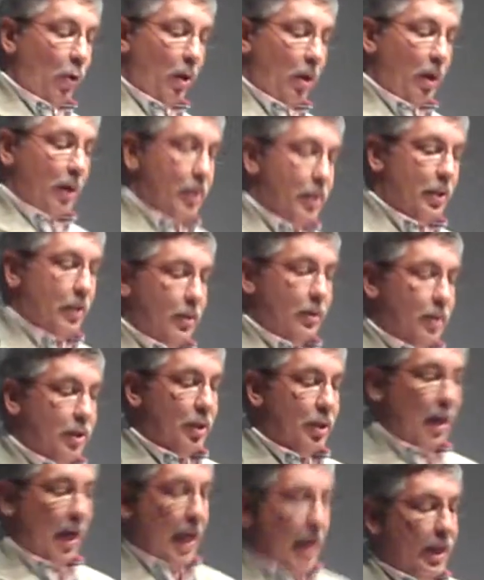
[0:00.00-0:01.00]

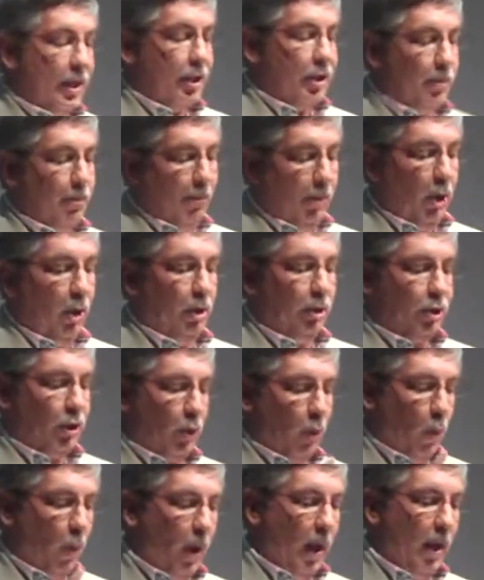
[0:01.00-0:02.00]
Forest / mulch
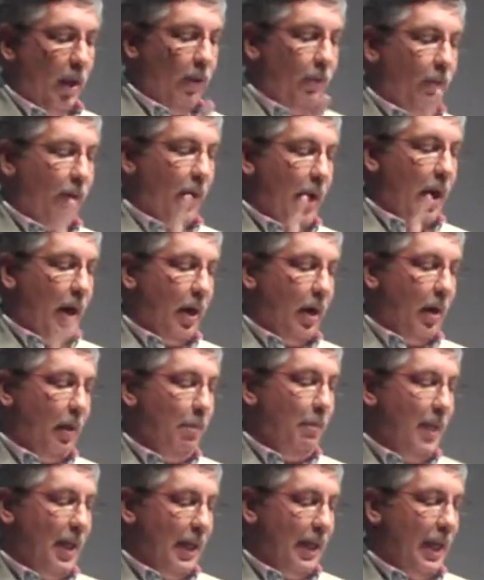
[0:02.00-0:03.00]

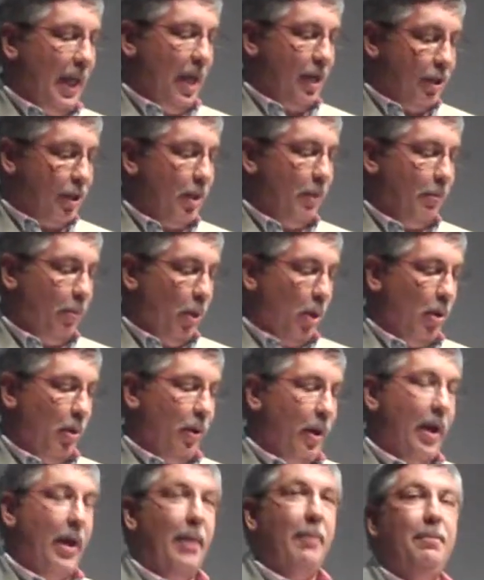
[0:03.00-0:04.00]
wildfire mitigation
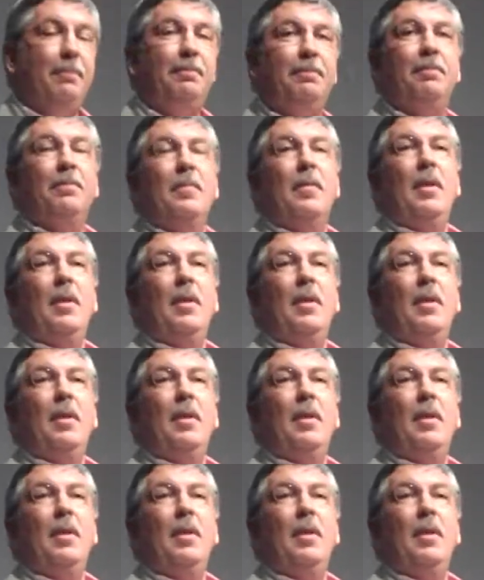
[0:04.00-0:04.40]
program,